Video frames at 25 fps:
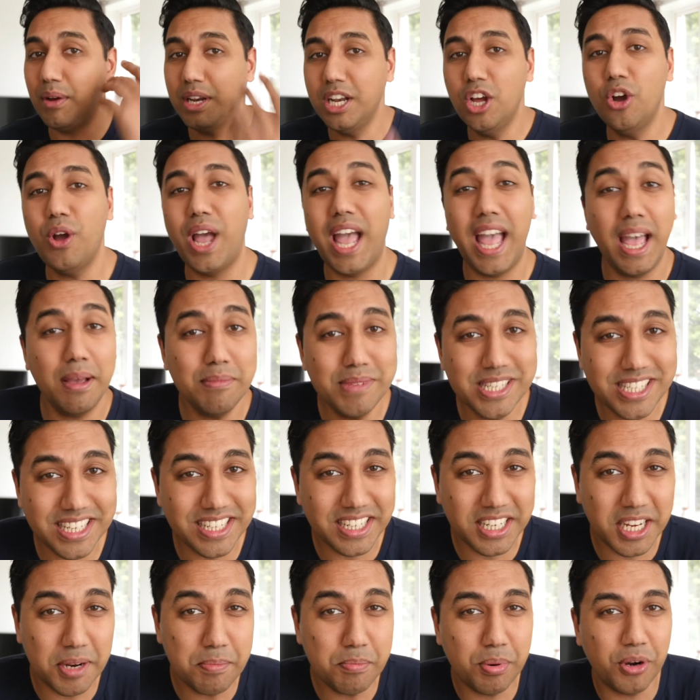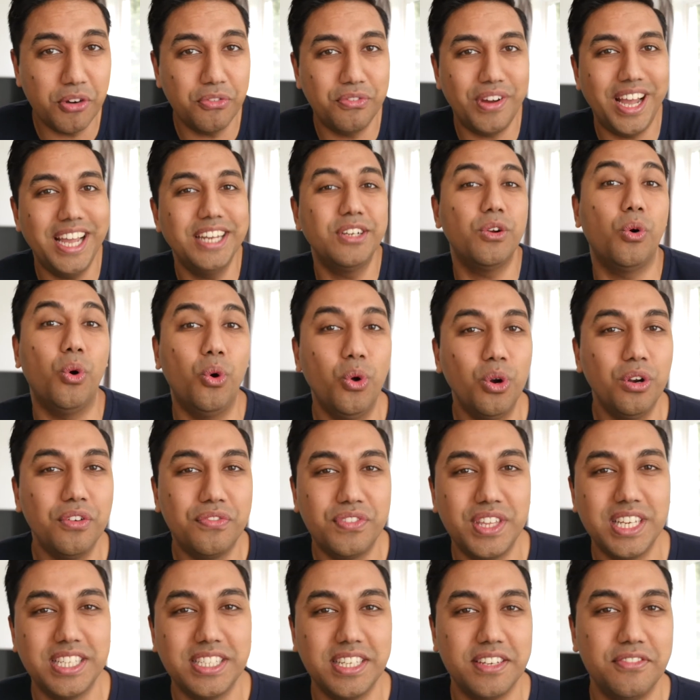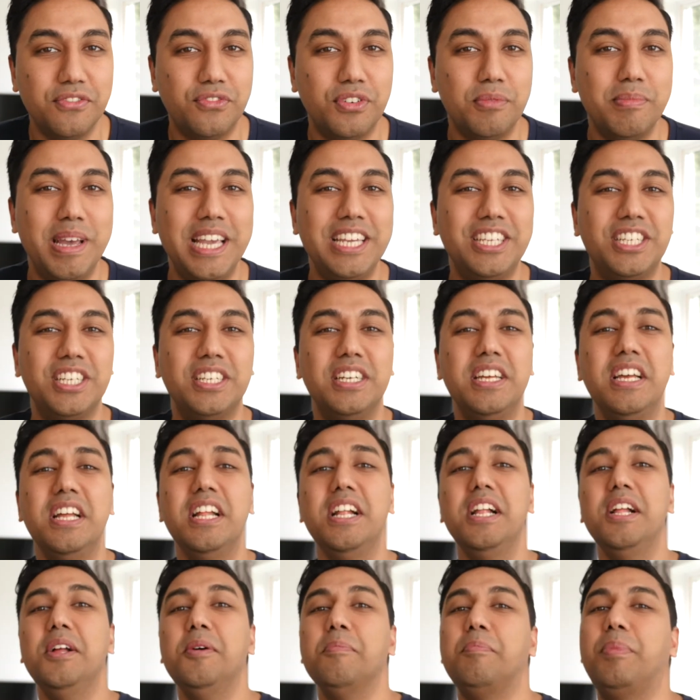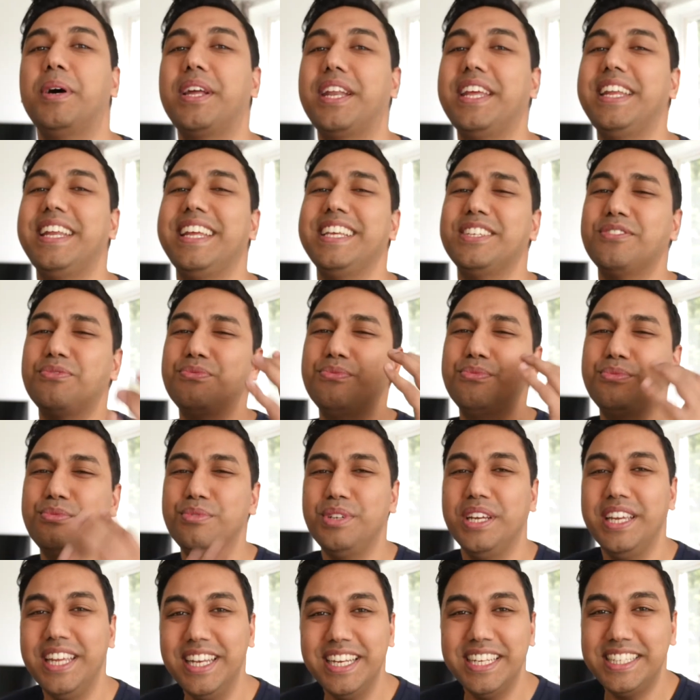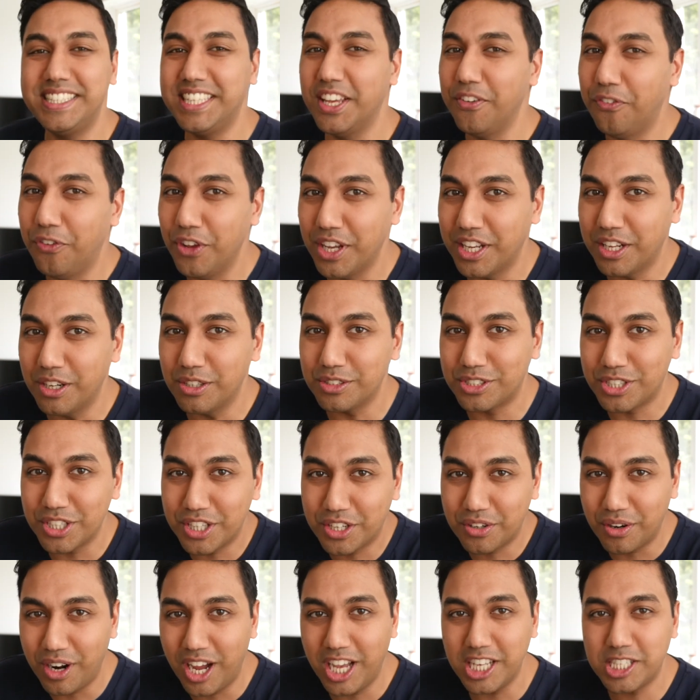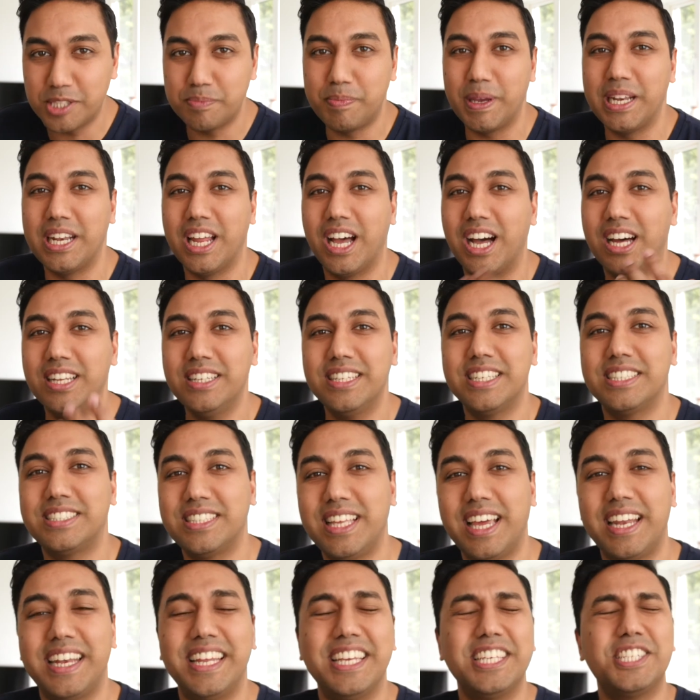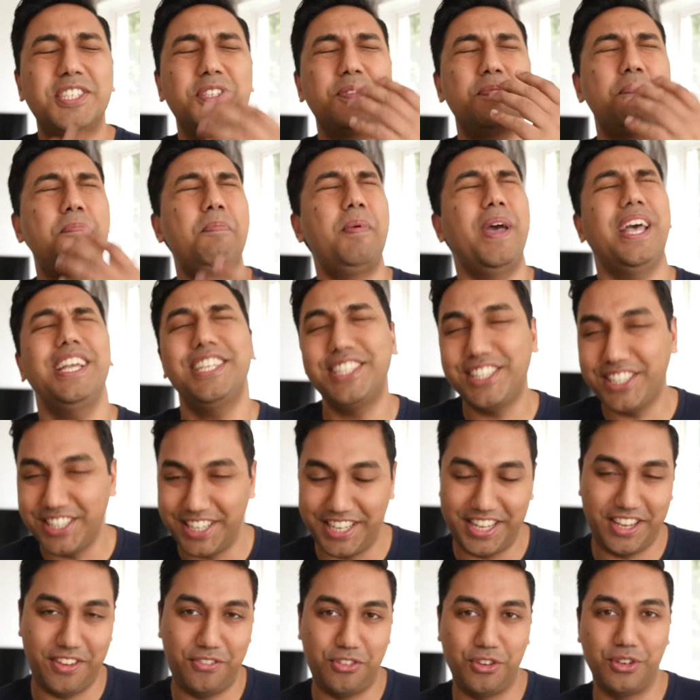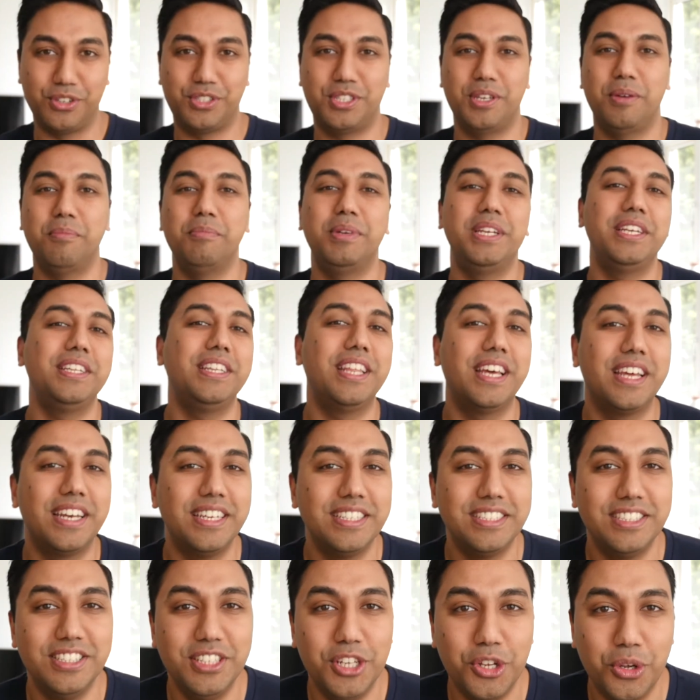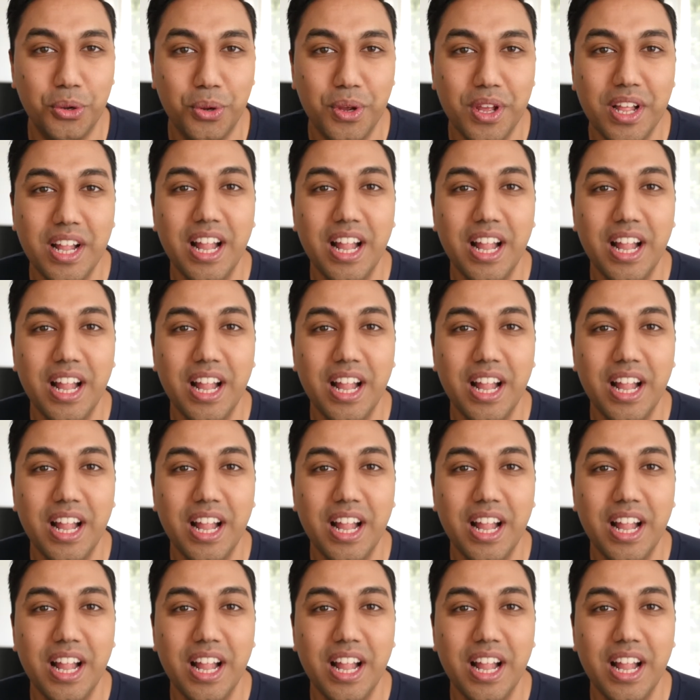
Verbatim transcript: I know Amazon can provide all of this information, but it is really difficult to grasp and understand, especially if you're somebody that is new,